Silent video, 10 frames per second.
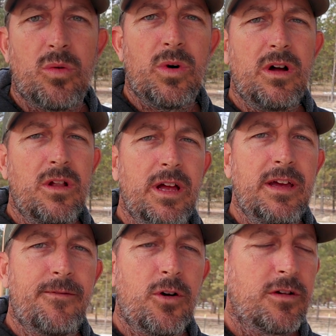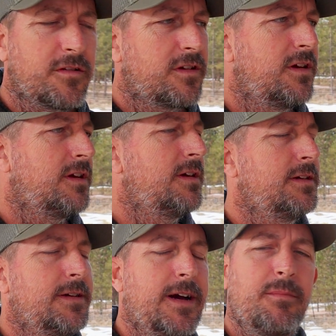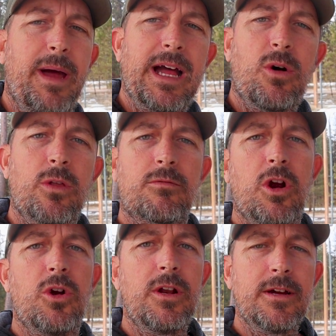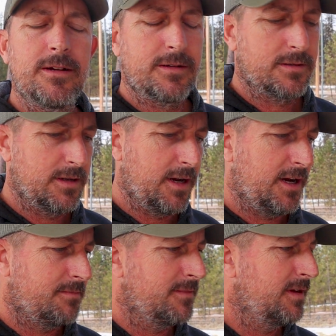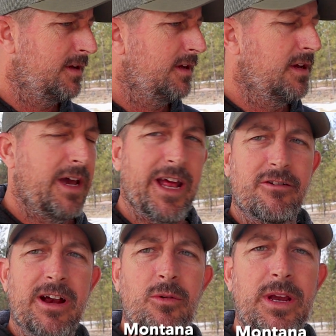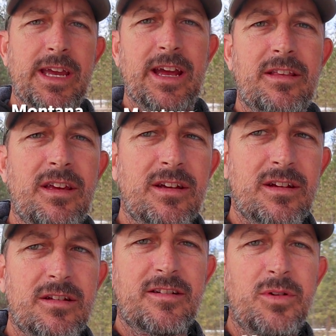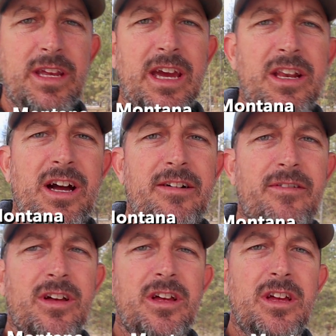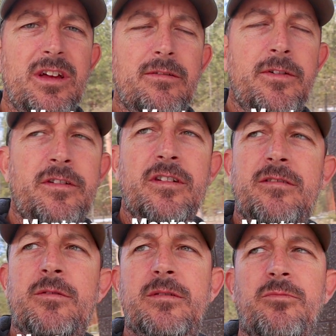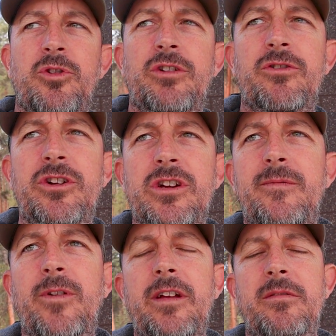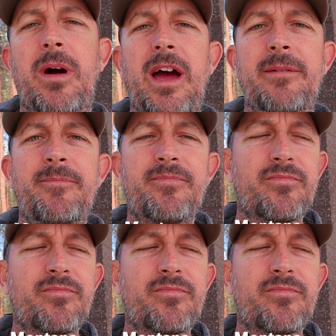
Well, hey folks, I'm back on the road. Had a great weekend this weekend, visiting with some really good friends of mine.